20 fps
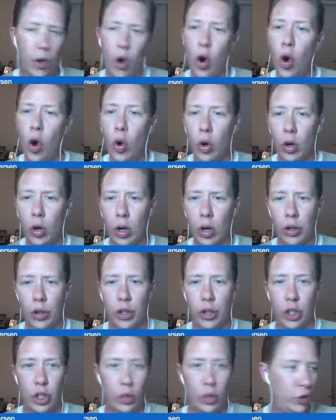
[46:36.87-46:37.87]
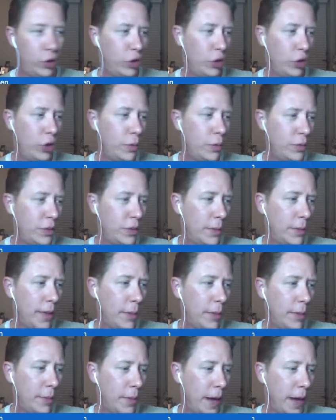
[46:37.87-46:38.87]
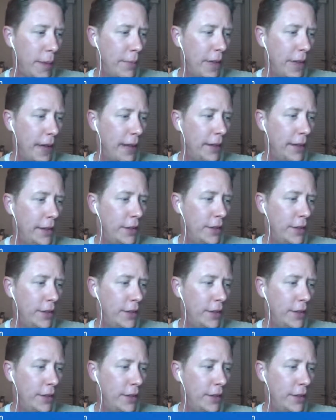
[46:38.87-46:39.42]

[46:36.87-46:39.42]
or the YouTubes to be able to pop that in.